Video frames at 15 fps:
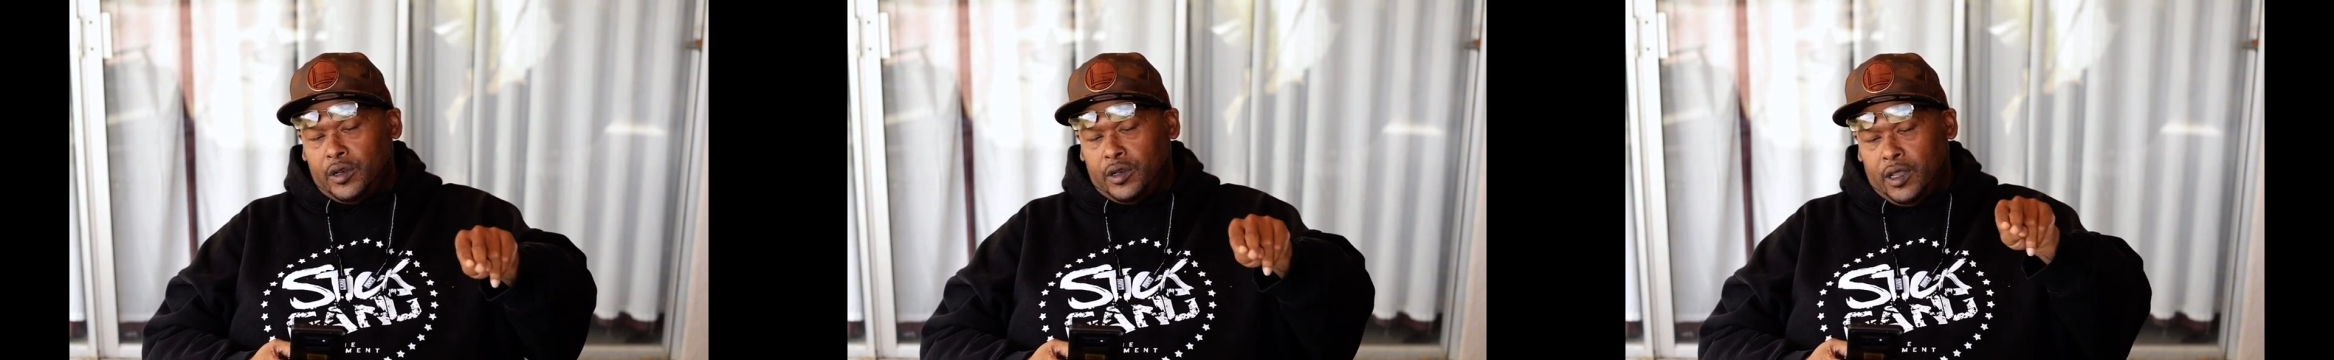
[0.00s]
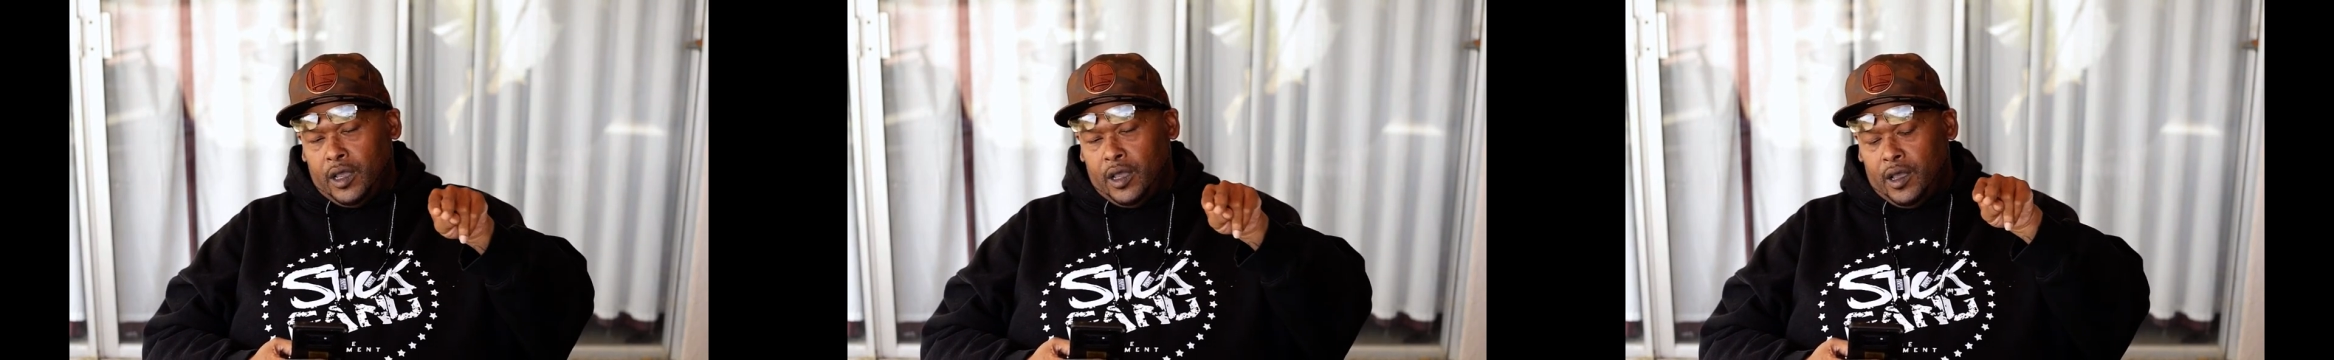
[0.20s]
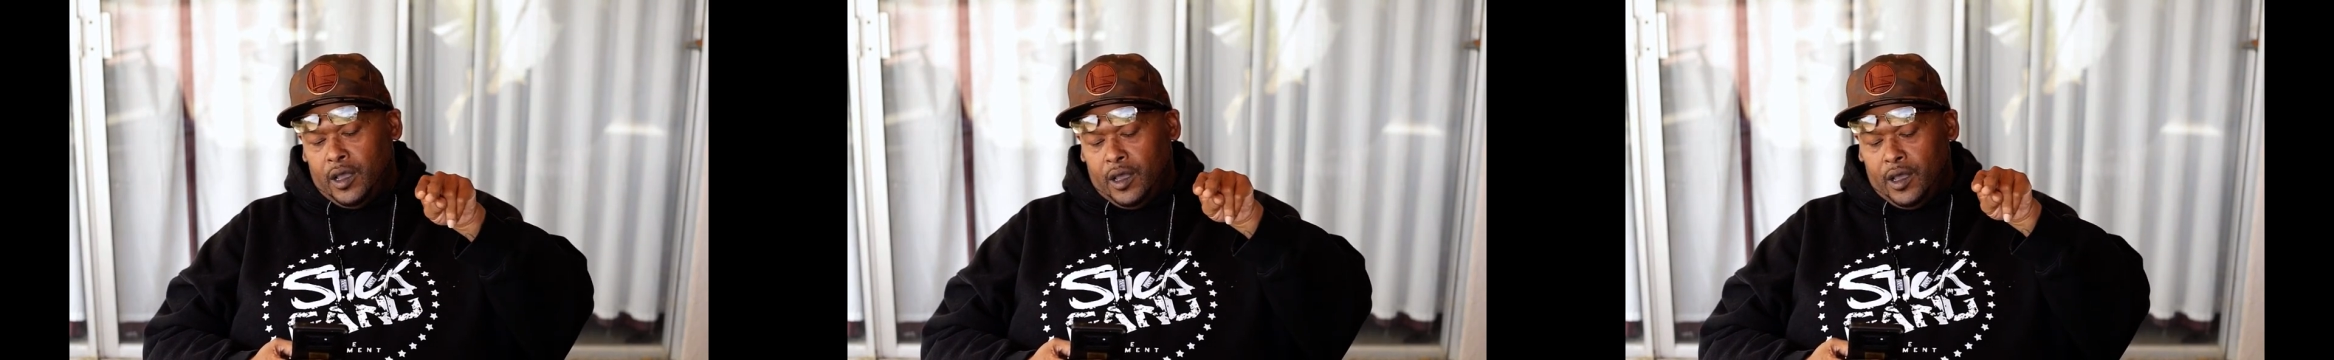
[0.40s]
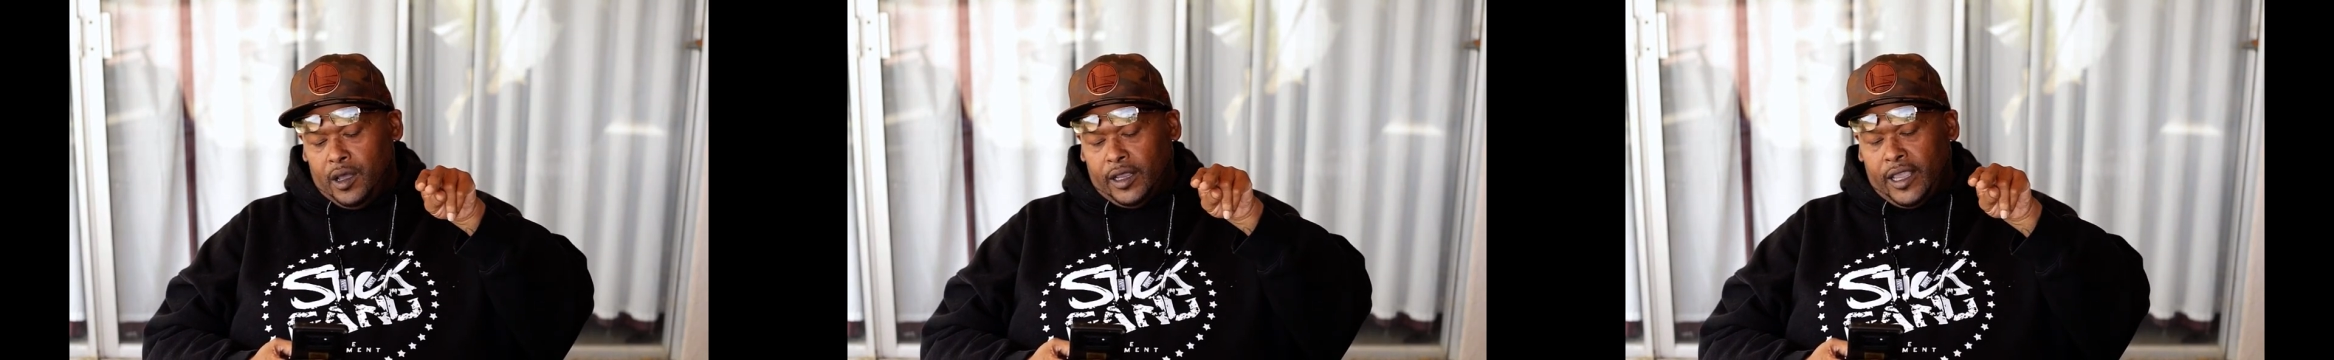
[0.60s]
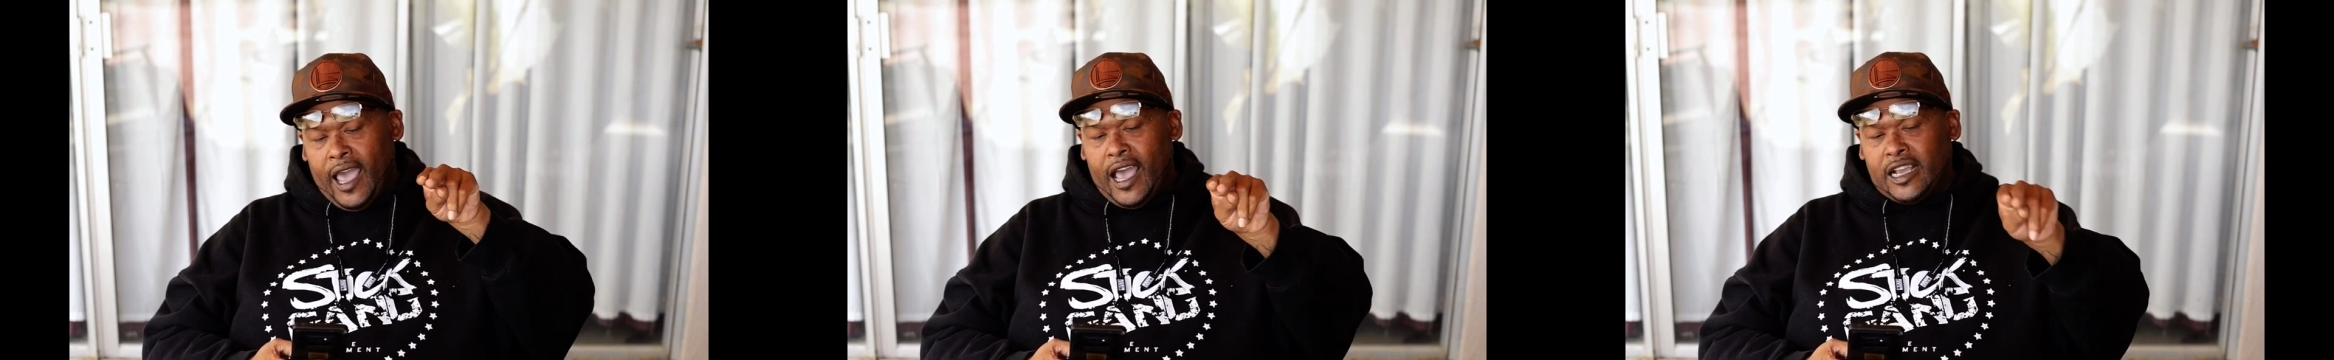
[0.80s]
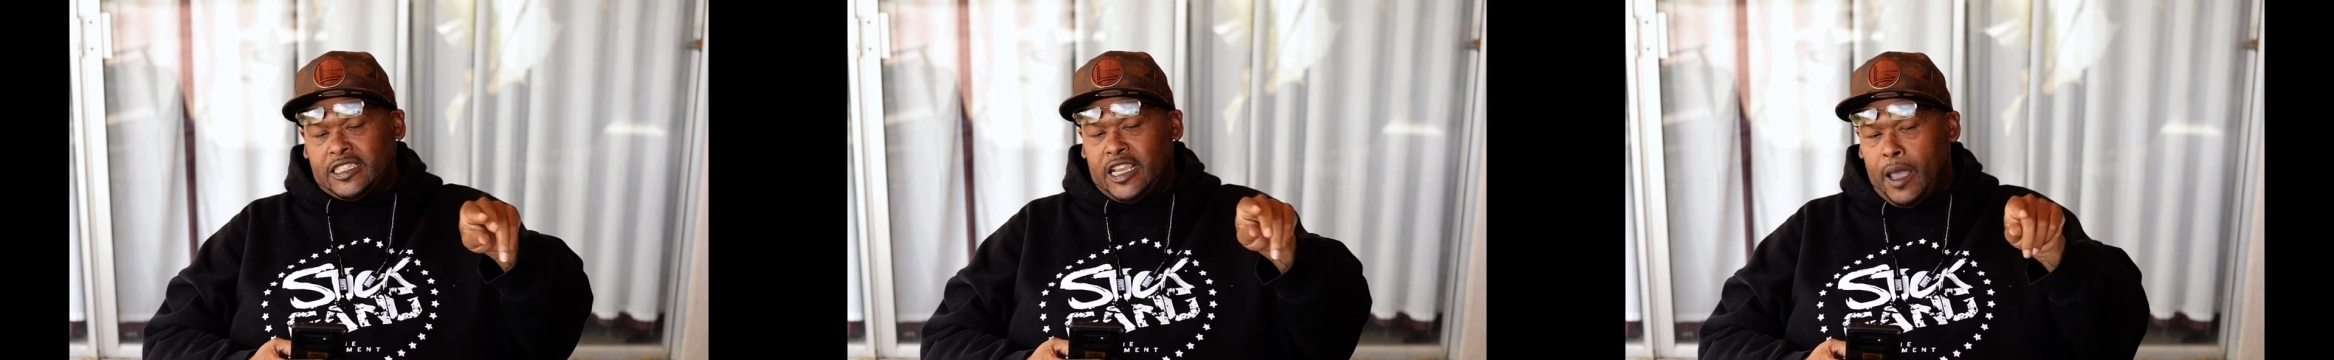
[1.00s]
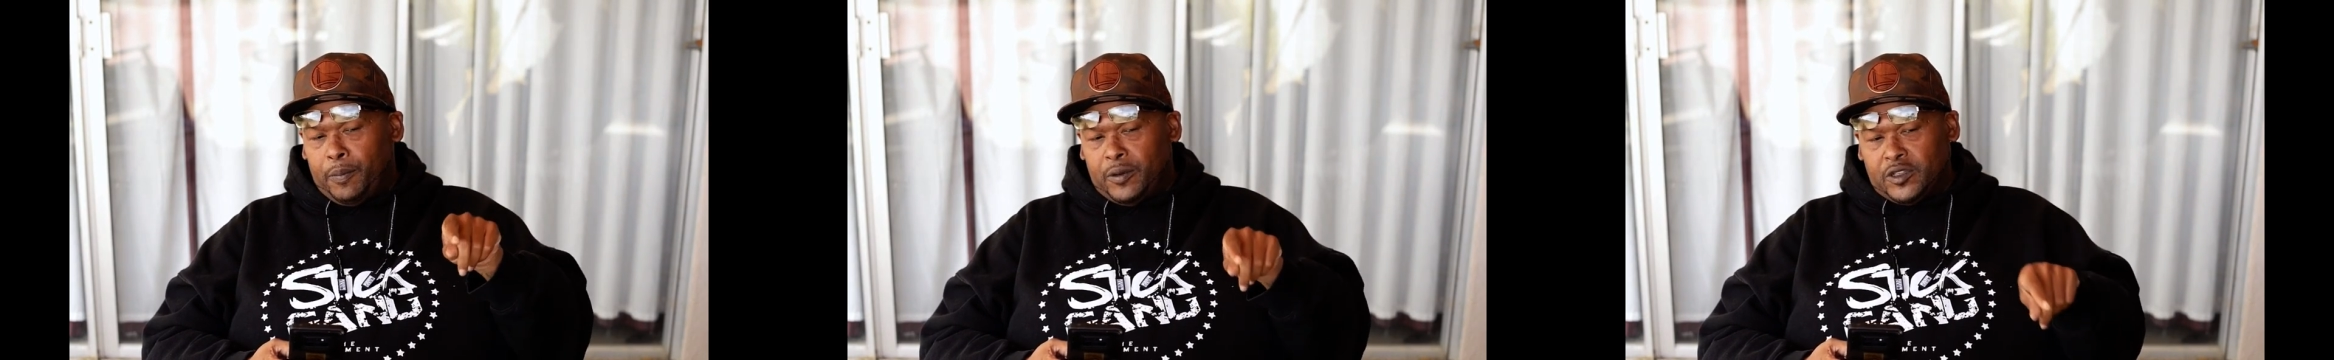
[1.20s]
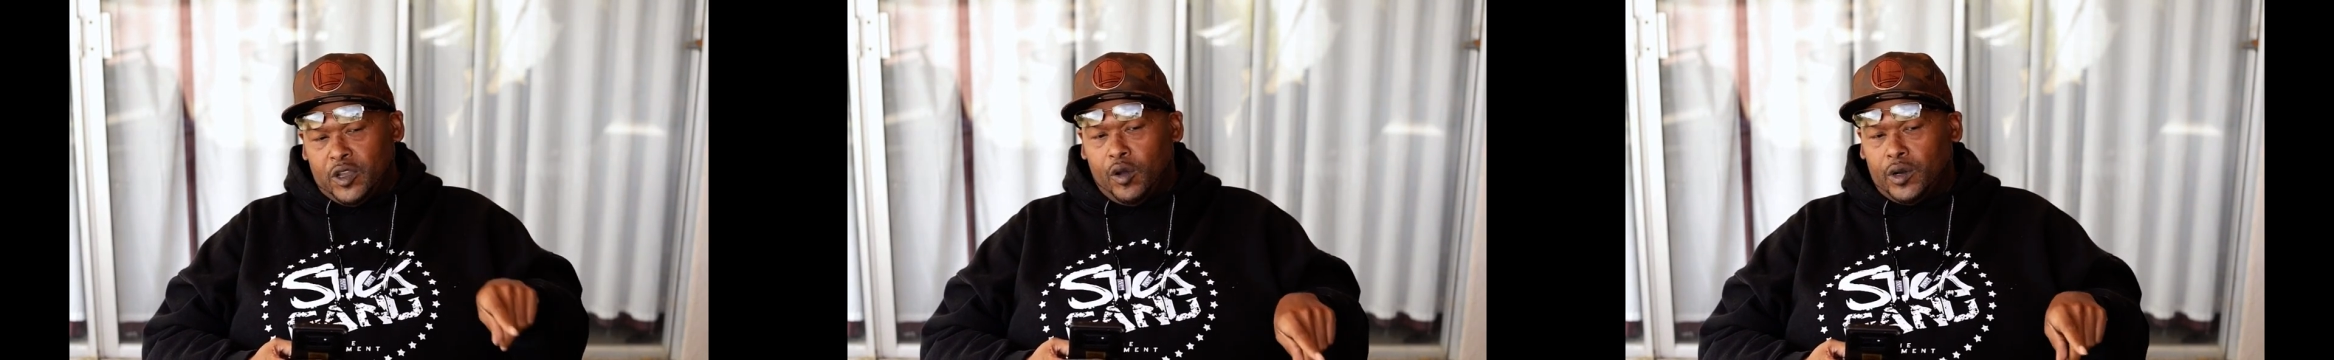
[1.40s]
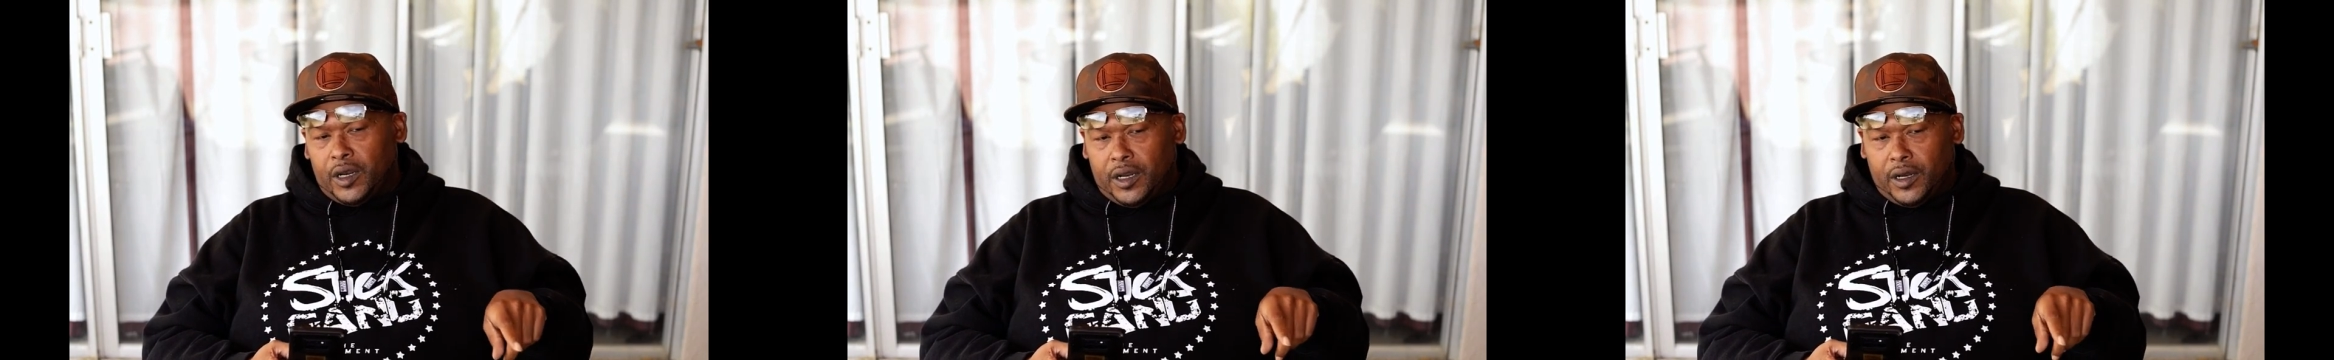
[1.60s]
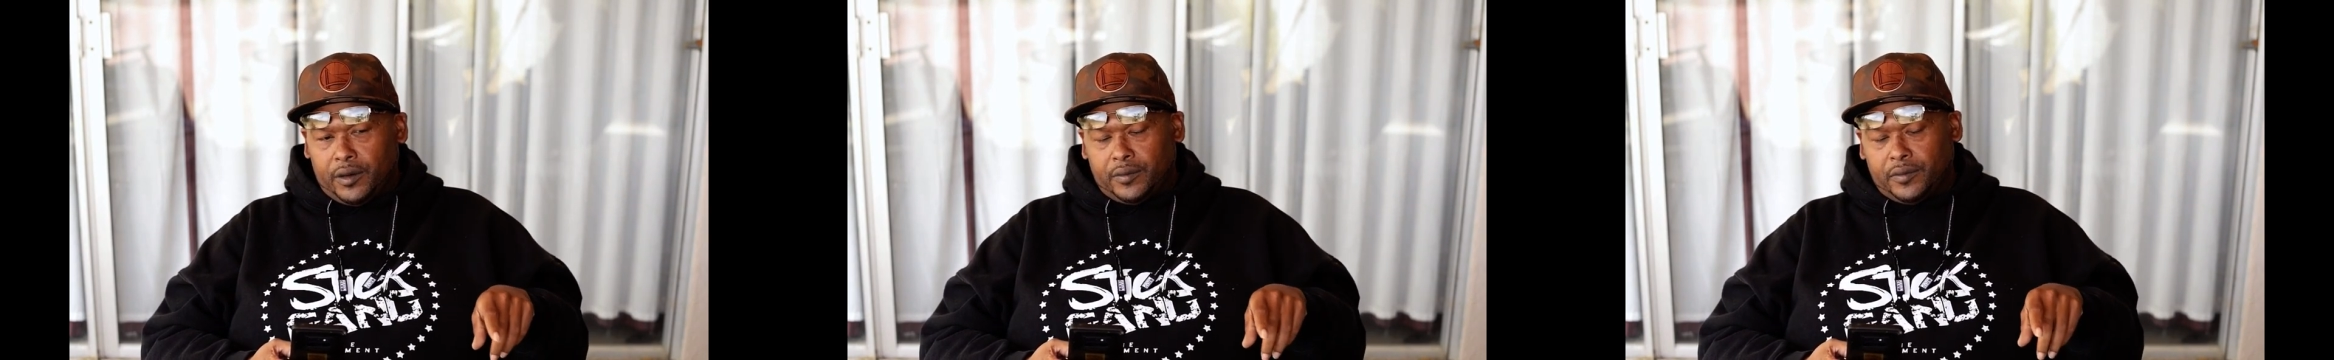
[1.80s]
The Cash App is on
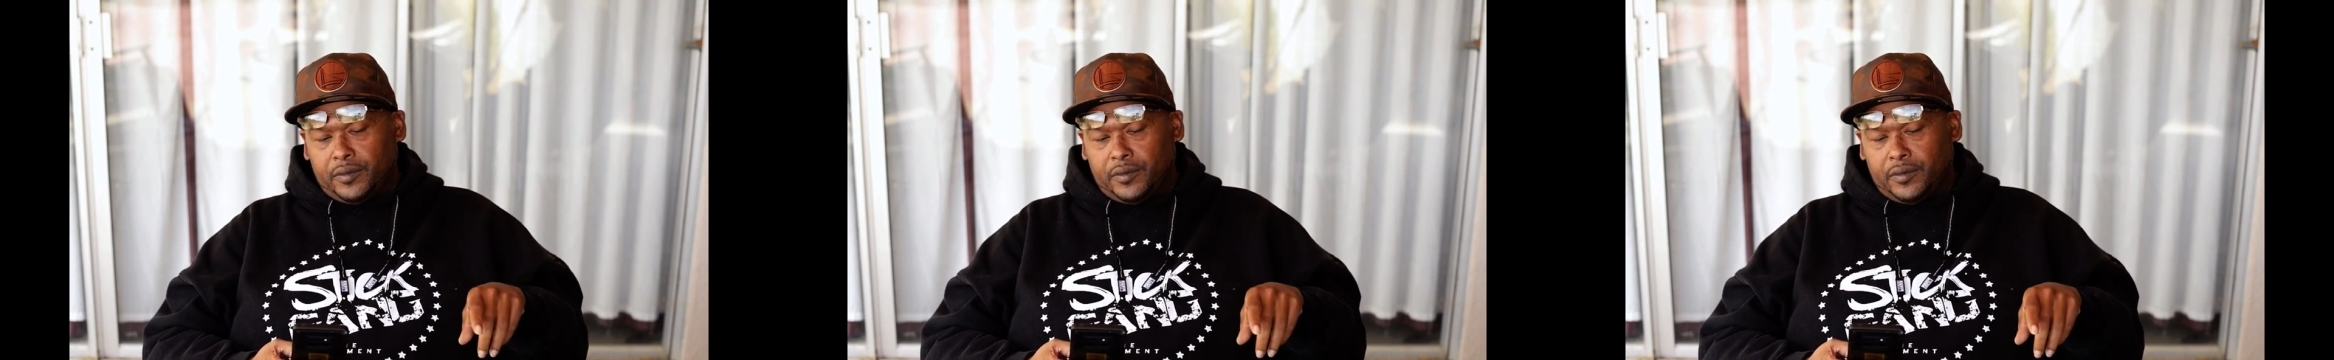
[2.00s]
there.